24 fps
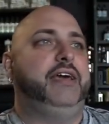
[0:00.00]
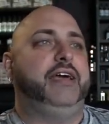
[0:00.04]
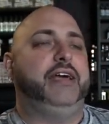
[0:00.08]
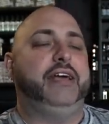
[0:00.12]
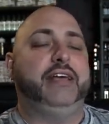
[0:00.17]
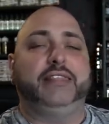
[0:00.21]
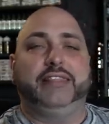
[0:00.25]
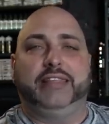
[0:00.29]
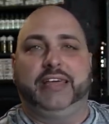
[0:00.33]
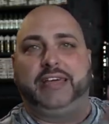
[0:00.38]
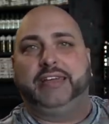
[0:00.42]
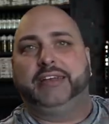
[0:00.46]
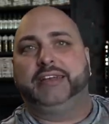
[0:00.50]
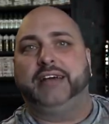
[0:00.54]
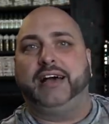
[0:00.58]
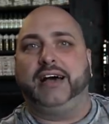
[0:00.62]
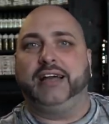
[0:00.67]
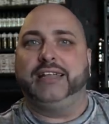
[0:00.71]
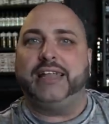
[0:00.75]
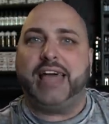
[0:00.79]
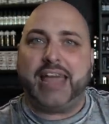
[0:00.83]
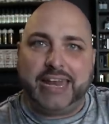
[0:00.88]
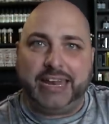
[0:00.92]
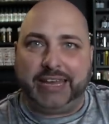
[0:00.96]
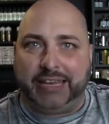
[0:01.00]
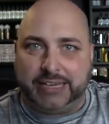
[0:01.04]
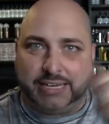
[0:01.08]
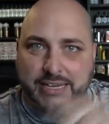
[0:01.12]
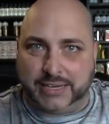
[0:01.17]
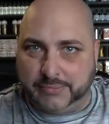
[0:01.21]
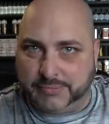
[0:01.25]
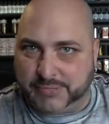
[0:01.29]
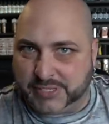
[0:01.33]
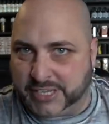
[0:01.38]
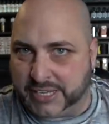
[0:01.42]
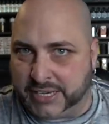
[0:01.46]
And then a lady
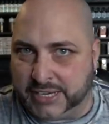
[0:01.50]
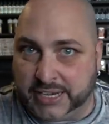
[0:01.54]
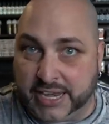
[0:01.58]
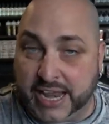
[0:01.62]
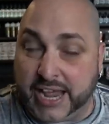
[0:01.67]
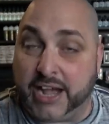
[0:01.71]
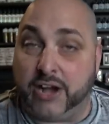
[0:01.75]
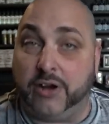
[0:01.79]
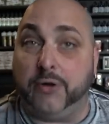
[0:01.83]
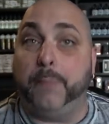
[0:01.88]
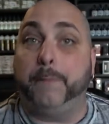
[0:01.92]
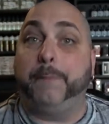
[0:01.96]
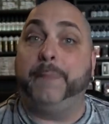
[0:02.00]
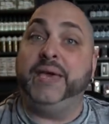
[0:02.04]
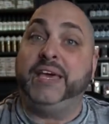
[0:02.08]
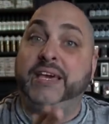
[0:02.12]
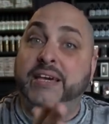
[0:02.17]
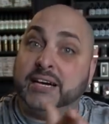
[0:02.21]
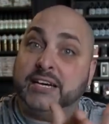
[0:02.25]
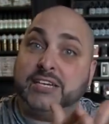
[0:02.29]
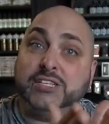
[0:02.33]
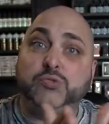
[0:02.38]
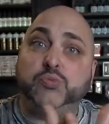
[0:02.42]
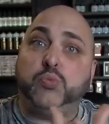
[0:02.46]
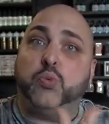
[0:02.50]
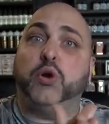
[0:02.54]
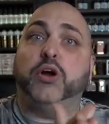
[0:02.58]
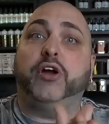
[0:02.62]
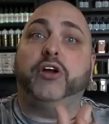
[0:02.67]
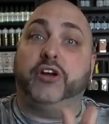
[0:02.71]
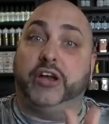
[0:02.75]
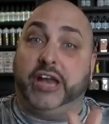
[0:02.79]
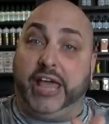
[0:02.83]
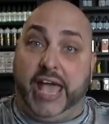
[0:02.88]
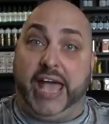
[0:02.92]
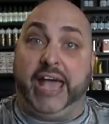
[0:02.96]
comes in. Now, because we're
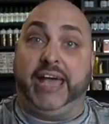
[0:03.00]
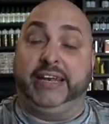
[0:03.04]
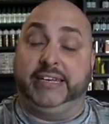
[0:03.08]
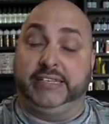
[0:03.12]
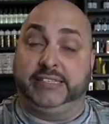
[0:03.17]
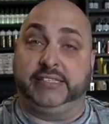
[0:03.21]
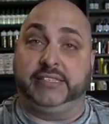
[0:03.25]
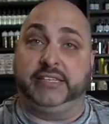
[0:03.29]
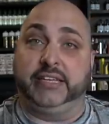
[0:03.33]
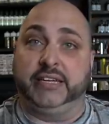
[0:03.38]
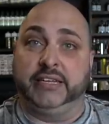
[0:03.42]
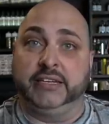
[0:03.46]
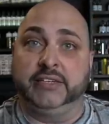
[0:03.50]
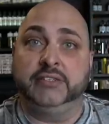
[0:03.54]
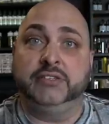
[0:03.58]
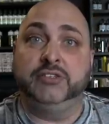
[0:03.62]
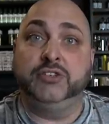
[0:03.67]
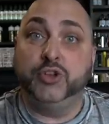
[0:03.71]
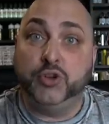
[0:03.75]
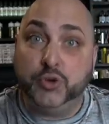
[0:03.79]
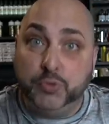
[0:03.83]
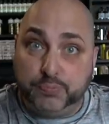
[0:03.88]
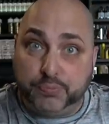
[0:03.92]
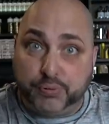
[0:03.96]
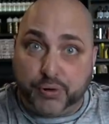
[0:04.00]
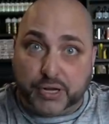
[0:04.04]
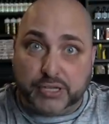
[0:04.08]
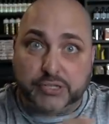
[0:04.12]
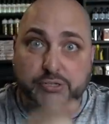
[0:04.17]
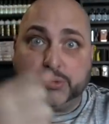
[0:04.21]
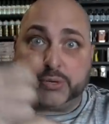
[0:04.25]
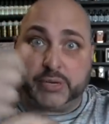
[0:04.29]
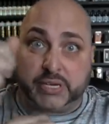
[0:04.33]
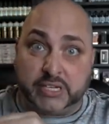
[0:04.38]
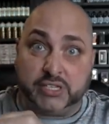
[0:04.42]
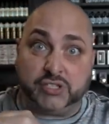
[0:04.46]
in Edison, New
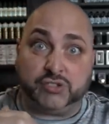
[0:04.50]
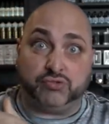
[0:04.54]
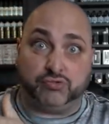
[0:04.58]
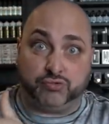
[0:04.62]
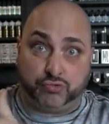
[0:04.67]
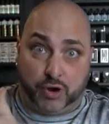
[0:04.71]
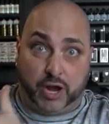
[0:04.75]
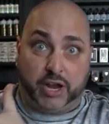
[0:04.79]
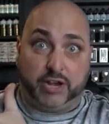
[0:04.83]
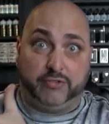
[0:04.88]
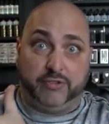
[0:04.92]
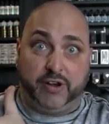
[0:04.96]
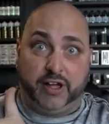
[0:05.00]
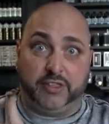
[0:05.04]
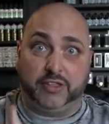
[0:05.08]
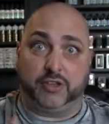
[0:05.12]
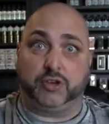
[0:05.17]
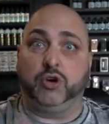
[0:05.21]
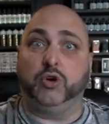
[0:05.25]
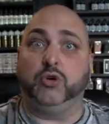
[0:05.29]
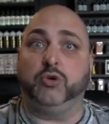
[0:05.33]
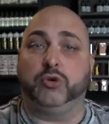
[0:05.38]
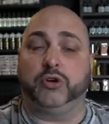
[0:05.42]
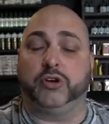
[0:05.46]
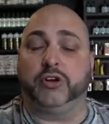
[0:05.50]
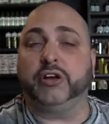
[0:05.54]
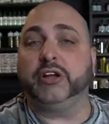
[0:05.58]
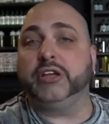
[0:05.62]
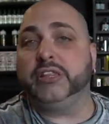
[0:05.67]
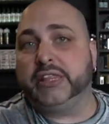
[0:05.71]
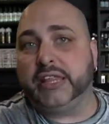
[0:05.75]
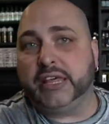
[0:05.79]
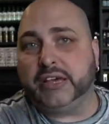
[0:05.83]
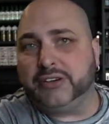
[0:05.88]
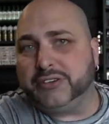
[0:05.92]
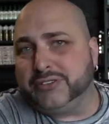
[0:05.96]
Brunswick is right around the corner,
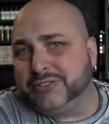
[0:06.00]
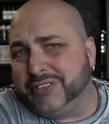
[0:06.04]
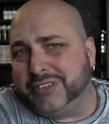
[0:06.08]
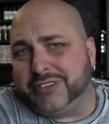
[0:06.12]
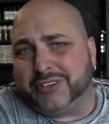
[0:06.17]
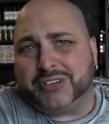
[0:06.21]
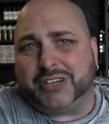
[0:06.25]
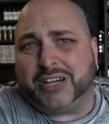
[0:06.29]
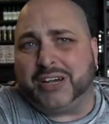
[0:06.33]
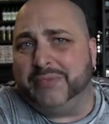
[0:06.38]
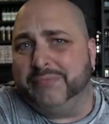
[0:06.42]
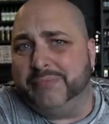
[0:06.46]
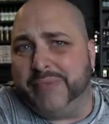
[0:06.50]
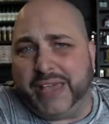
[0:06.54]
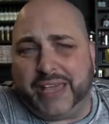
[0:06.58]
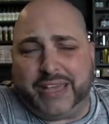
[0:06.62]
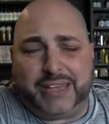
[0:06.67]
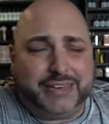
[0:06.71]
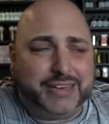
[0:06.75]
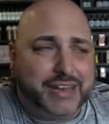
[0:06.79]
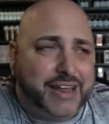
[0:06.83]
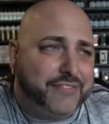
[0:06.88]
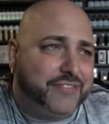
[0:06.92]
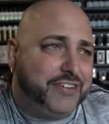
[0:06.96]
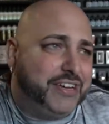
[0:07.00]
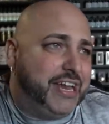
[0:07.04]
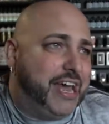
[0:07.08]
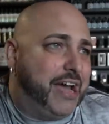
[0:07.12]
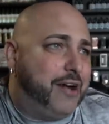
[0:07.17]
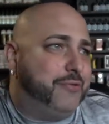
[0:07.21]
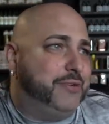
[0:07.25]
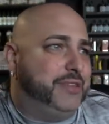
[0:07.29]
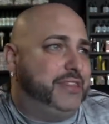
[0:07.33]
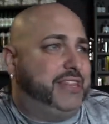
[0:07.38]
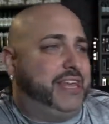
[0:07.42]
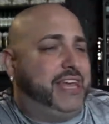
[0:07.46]
and they'll come in every
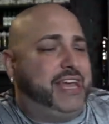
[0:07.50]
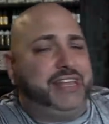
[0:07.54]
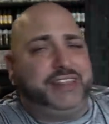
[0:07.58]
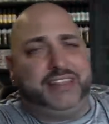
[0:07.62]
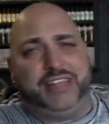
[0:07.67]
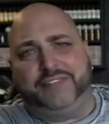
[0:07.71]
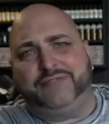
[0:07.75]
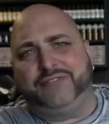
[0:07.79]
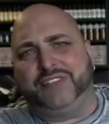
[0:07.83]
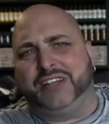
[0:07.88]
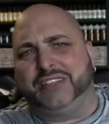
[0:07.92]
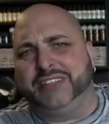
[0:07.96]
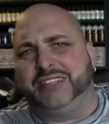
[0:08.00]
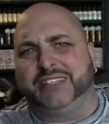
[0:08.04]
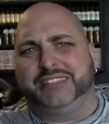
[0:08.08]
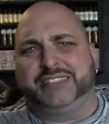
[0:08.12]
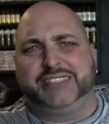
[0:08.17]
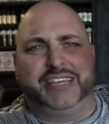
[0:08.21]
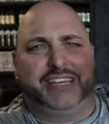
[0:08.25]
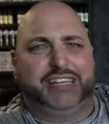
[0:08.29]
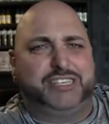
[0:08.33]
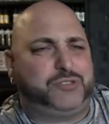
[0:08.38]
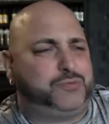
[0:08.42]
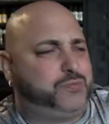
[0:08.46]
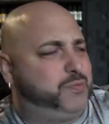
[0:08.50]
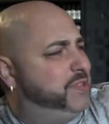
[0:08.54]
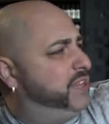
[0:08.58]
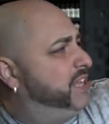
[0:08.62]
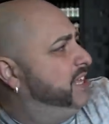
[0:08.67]
now and then. They've done the test where